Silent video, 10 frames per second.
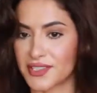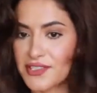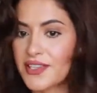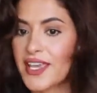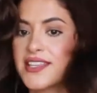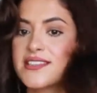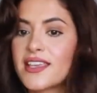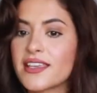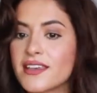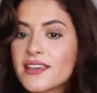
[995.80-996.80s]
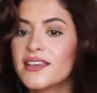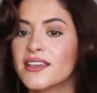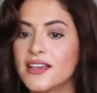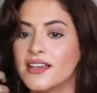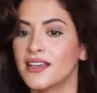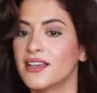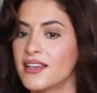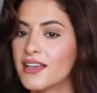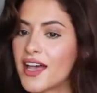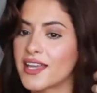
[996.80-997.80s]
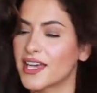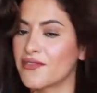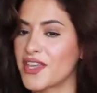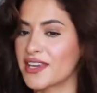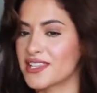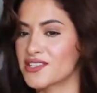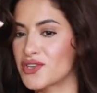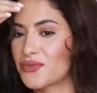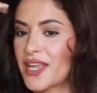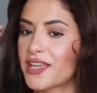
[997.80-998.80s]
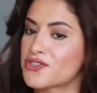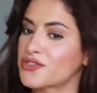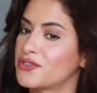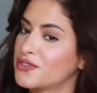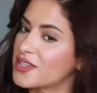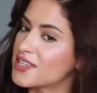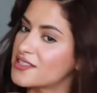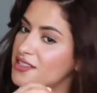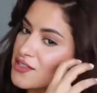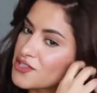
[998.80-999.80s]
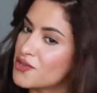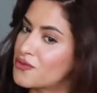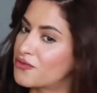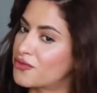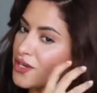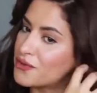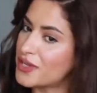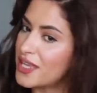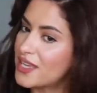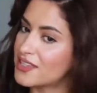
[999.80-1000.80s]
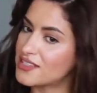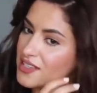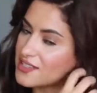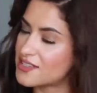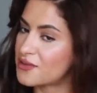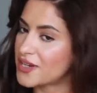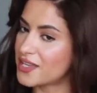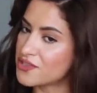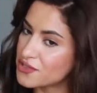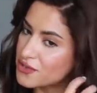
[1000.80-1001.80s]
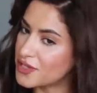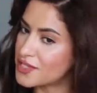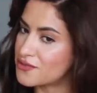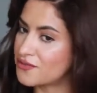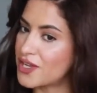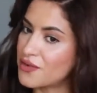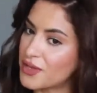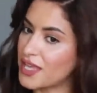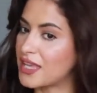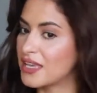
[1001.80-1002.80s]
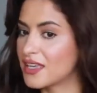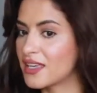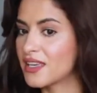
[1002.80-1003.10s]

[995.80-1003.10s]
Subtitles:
What do you guys think? I love that it's so natural. It's not so flowy. It's so natural, it's flowy.